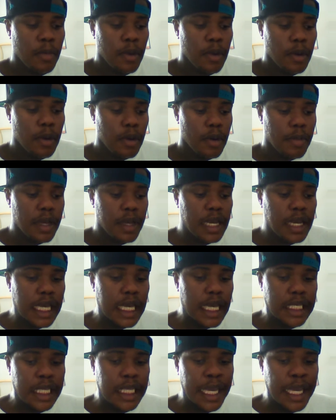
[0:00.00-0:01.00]
because
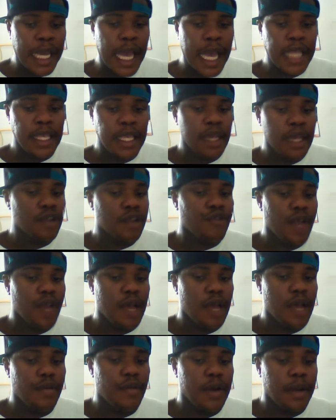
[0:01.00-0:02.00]
he had did a trade
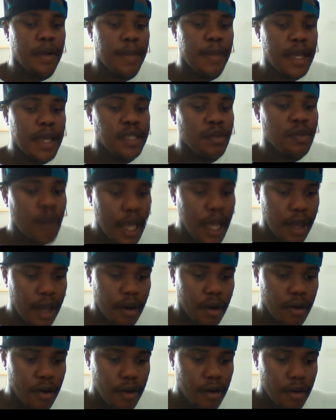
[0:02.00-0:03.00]
with him as well,
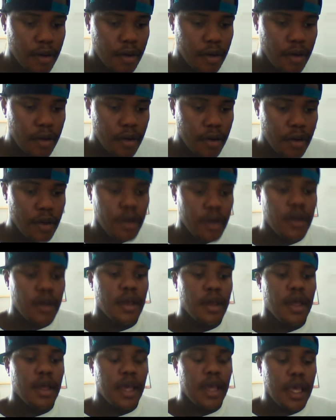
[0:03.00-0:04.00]

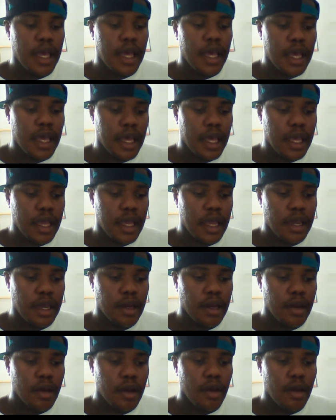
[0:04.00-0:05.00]
and
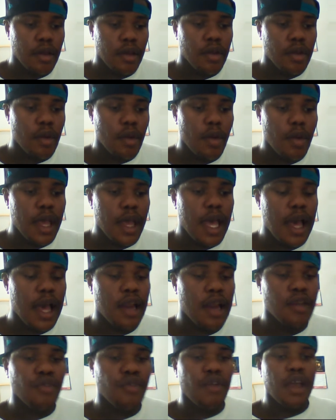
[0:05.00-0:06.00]
the way how the
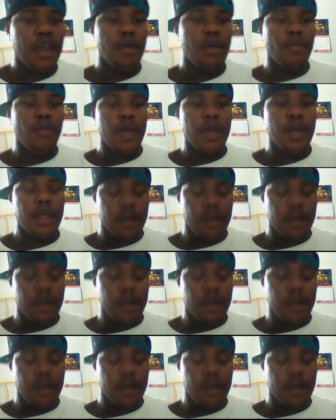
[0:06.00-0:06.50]
trade went,